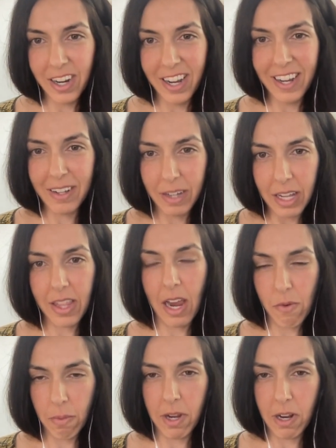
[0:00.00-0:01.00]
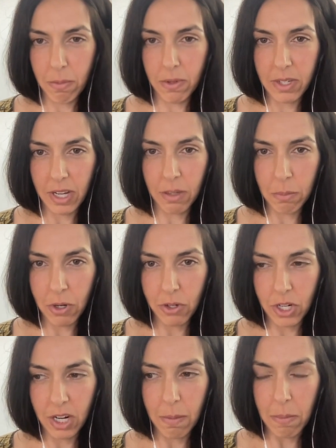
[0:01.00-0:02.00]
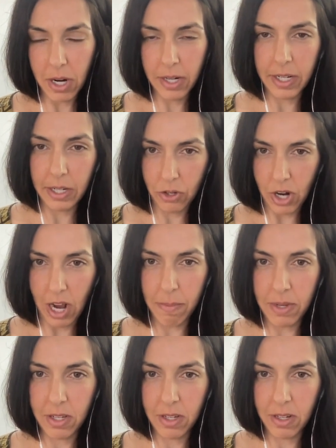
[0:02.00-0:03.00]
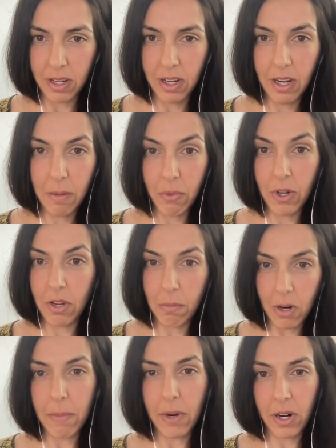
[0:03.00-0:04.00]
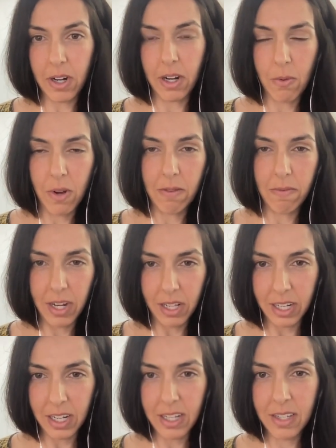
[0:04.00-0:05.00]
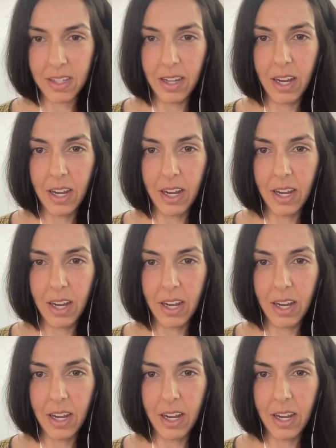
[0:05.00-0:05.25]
Get that repeatable sales motion and marketing's job is to bring you more marketing qualified leads.